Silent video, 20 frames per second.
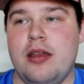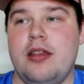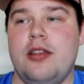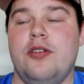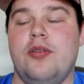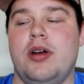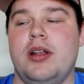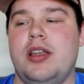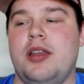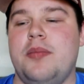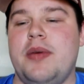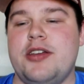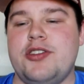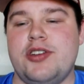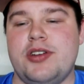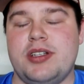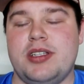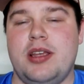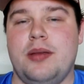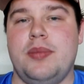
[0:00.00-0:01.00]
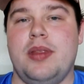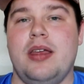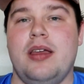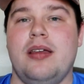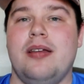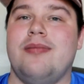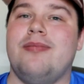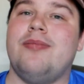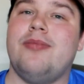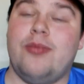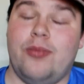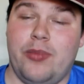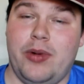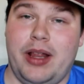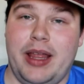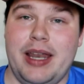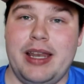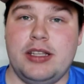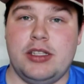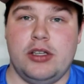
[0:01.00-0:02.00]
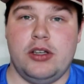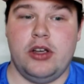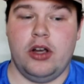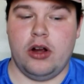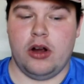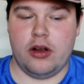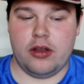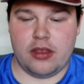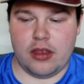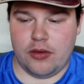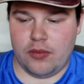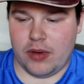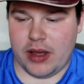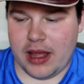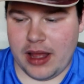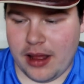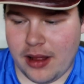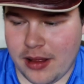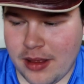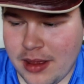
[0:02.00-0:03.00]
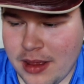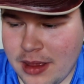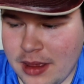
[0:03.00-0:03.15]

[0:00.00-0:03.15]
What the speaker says: You wanted to measure something relating to girth, and well,